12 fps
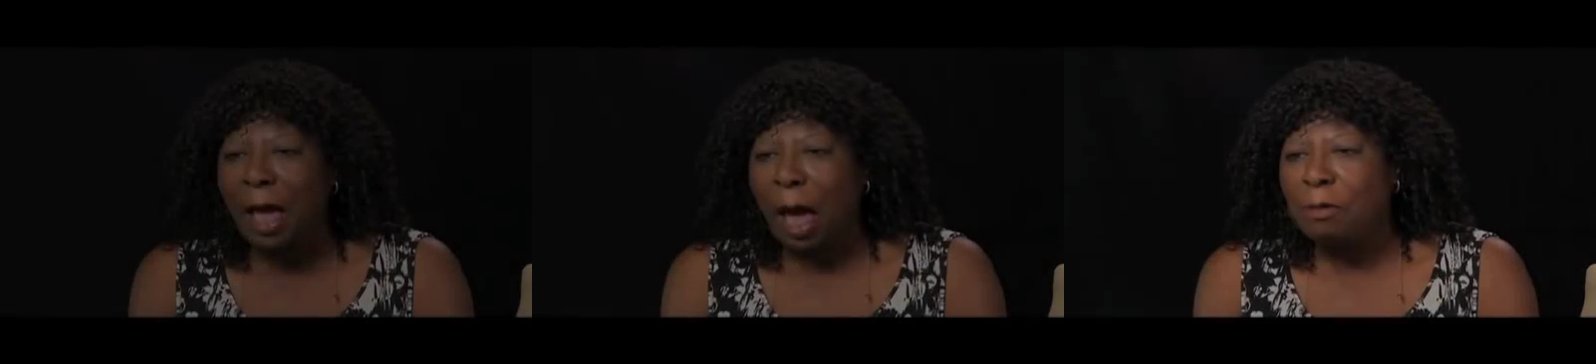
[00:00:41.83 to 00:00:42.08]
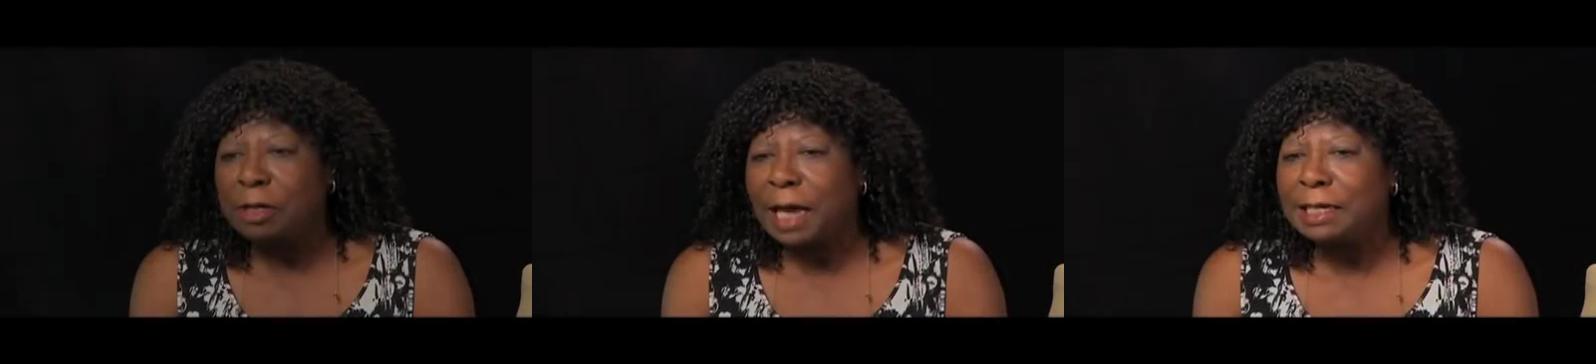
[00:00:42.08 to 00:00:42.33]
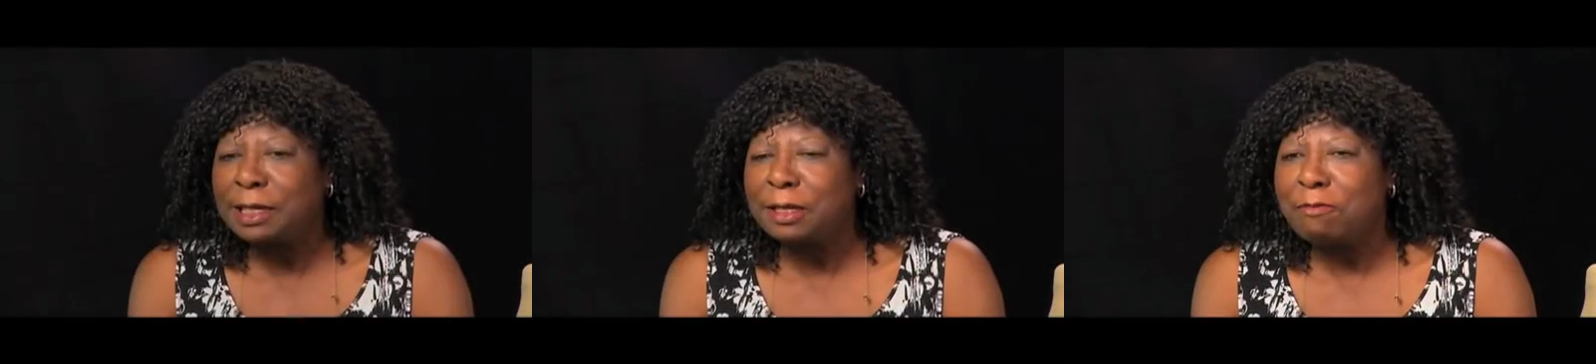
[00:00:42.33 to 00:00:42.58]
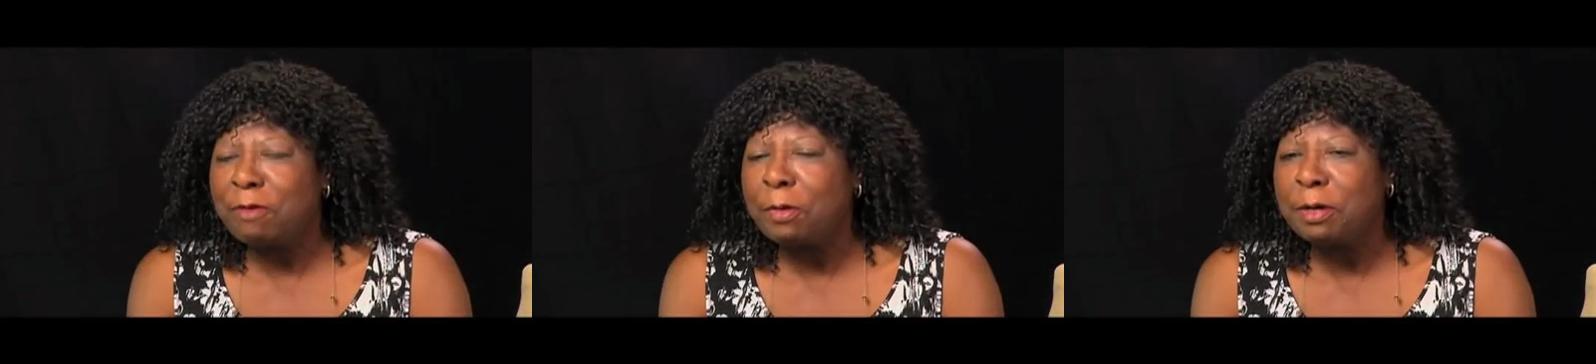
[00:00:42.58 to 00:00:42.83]
I was
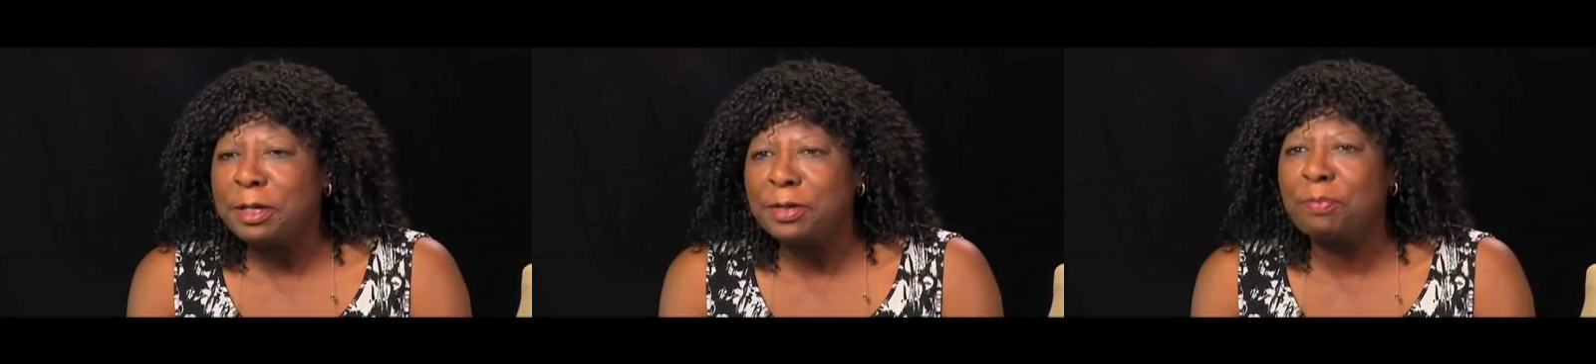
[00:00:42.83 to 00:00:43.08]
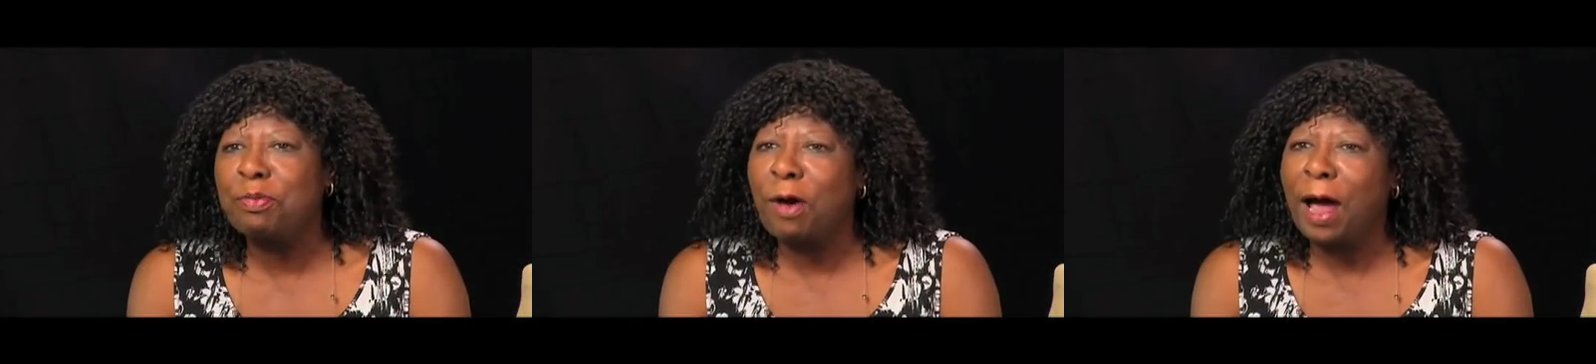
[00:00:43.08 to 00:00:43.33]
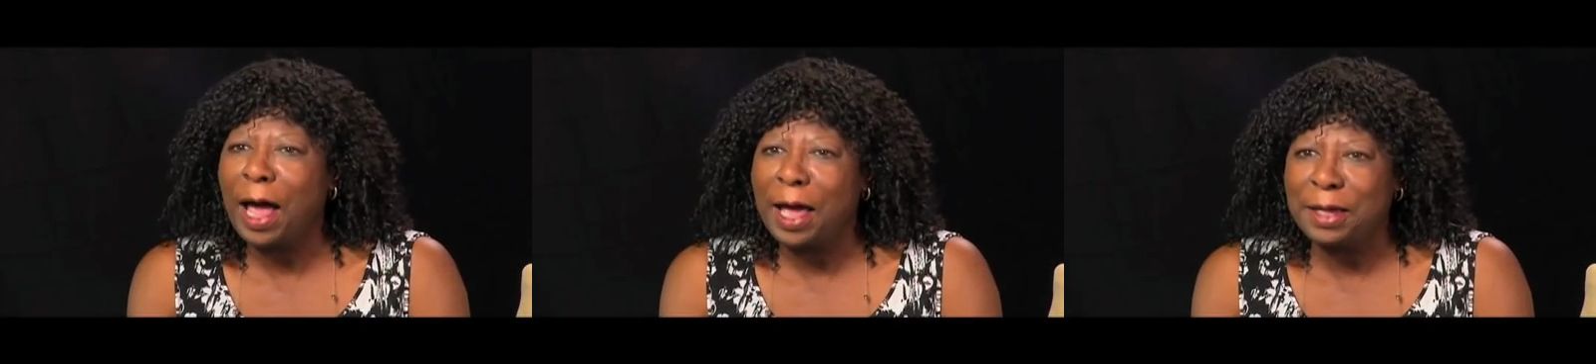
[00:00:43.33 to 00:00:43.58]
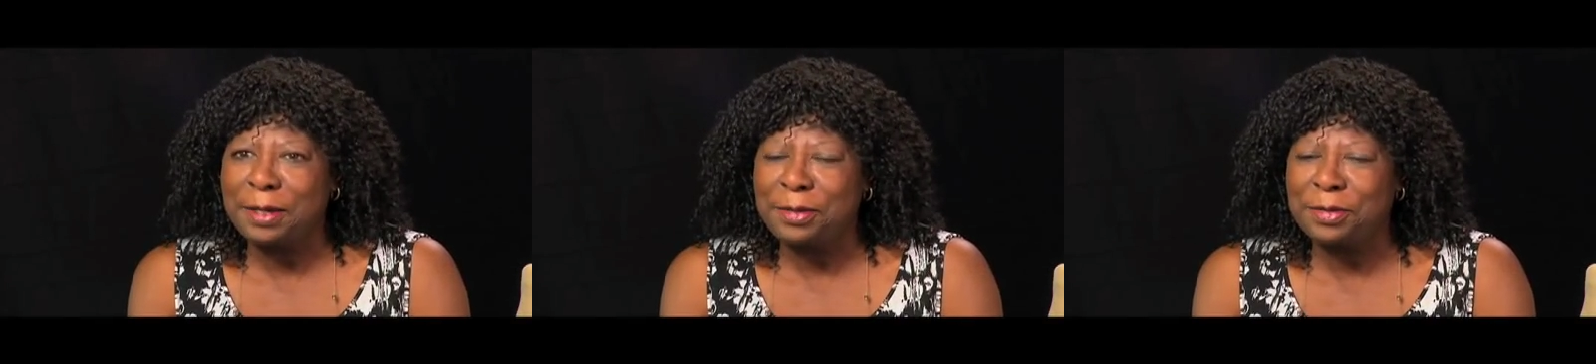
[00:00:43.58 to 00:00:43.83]
actually very
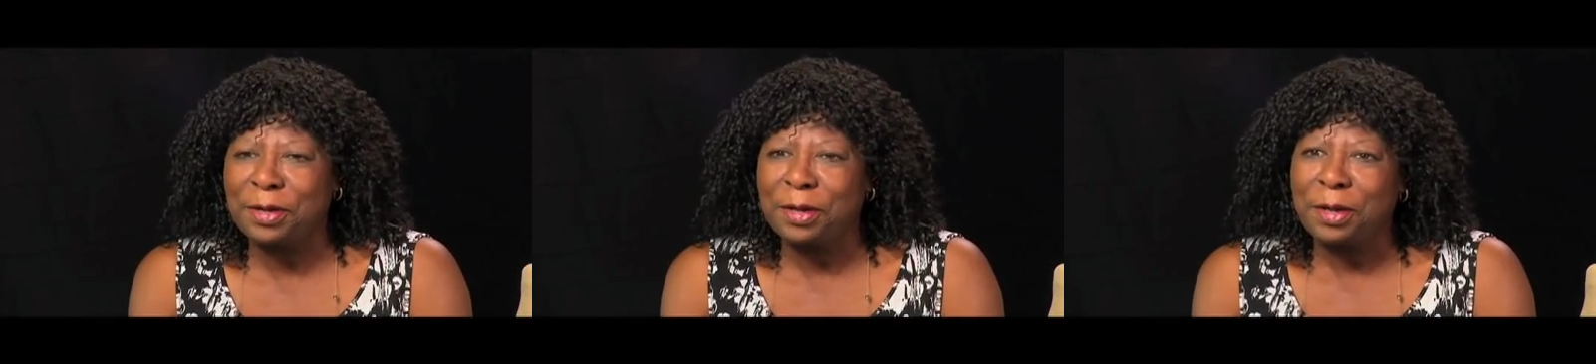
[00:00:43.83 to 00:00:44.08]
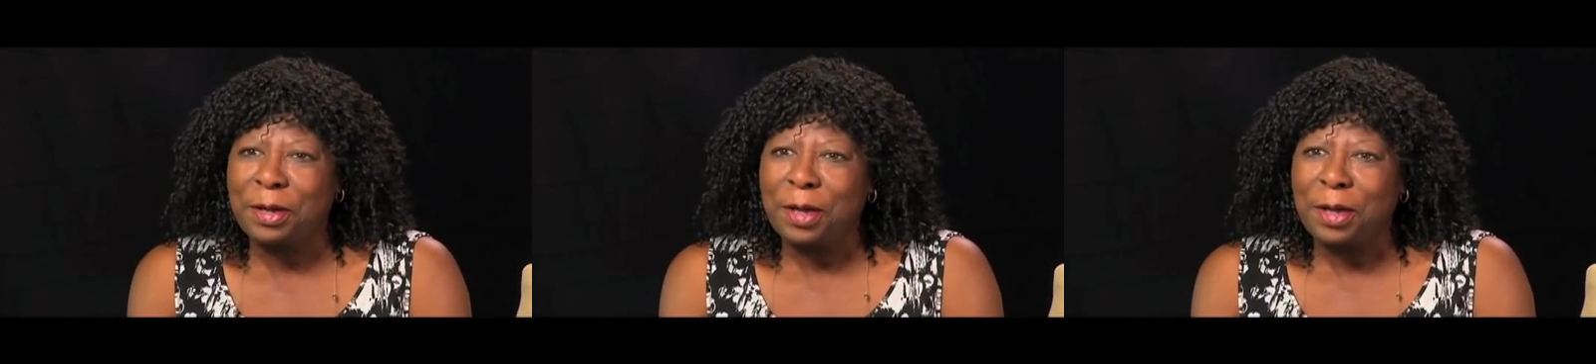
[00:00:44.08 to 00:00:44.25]
surprised